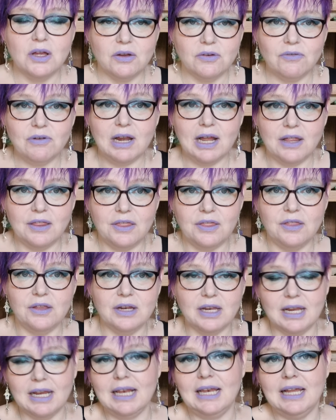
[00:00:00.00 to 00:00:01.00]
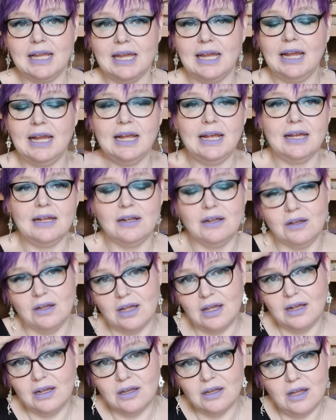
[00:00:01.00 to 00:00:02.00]
rather than clicking
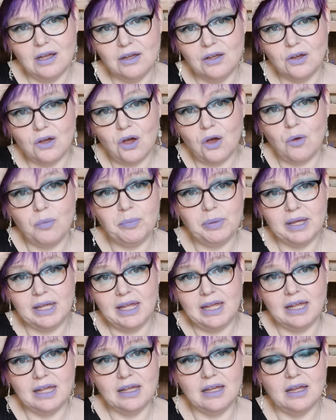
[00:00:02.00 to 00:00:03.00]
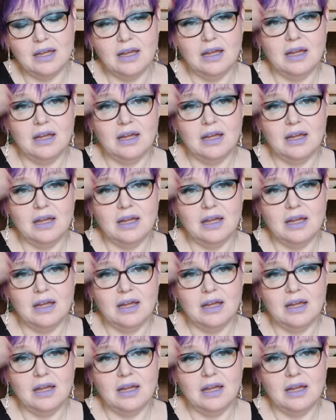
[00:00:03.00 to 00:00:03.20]
and copying.